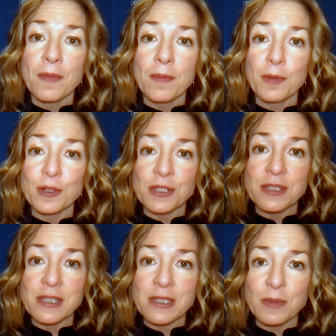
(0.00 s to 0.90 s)

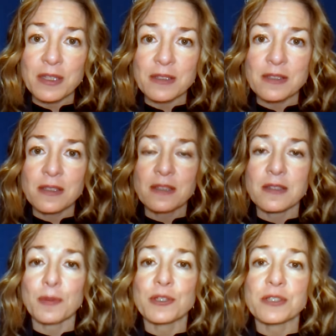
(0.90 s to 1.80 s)
purchase easements,
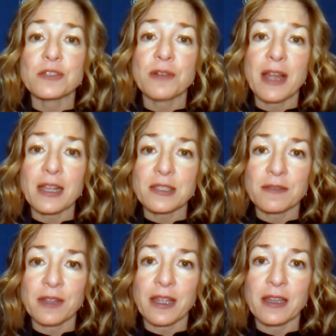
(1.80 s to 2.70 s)
to purchase
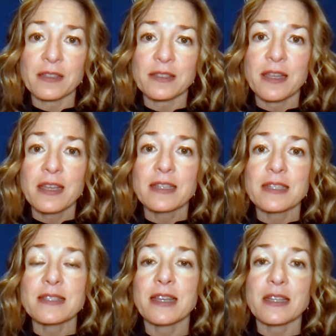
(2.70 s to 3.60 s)
tracts of lands,
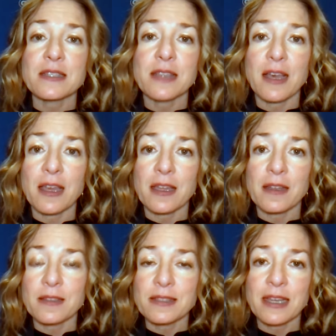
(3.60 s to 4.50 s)
to set
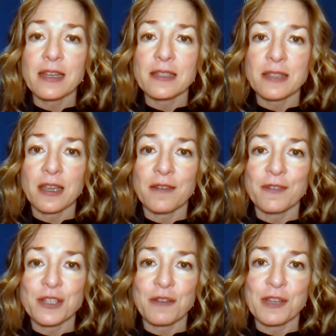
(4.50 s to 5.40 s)
it
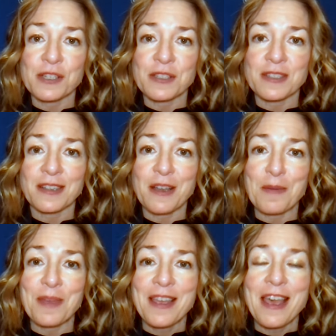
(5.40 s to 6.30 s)
aside for generations to
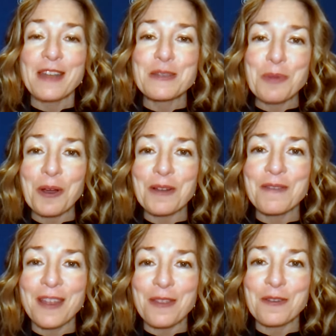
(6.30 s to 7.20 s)
come. And as
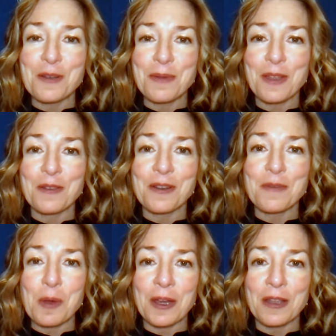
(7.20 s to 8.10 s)
part of that 30 by
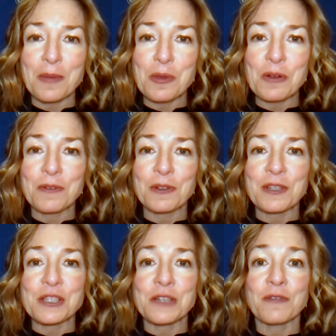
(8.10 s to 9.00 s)
30 America, the Beautiful
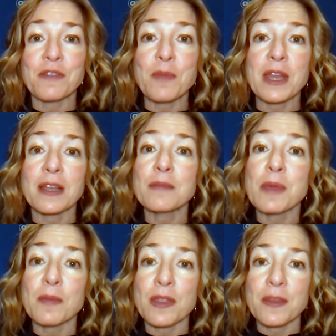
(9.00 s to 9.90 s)
initiative, we've made a
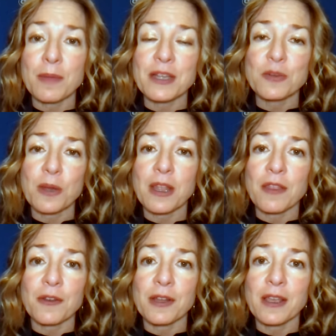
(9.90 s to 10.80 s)
commitment that by
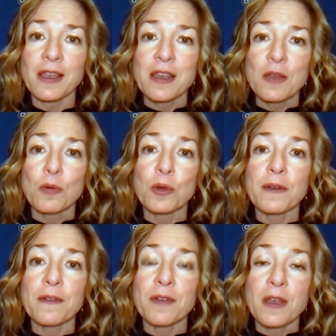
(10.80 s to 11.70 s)
2030,
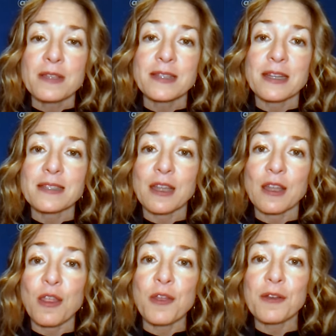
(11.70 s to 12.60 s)
we'll have set
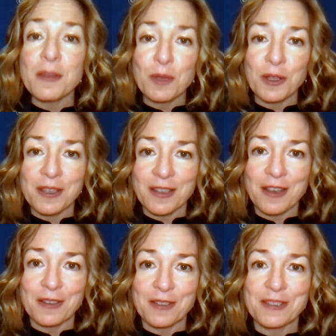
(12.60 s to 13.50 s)
aside $30
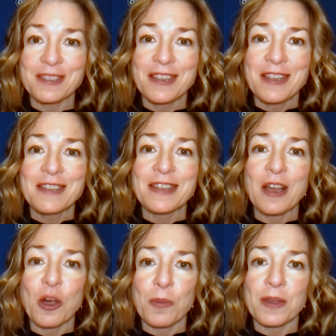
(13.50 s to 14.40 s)
million
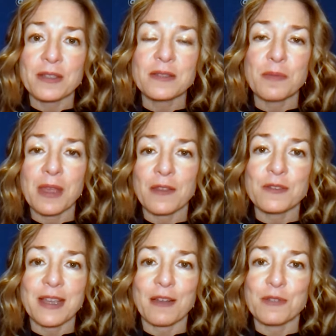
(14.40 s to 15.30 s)
to help us
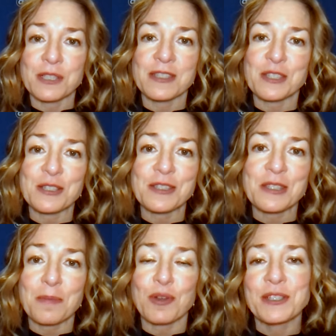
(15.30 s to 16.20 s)
make those
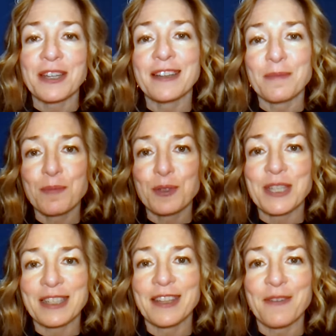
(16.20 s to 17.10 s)
acquisitions to
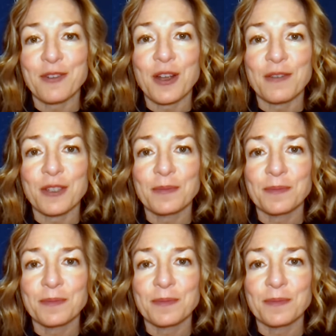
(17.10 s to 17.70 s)
protect land forever.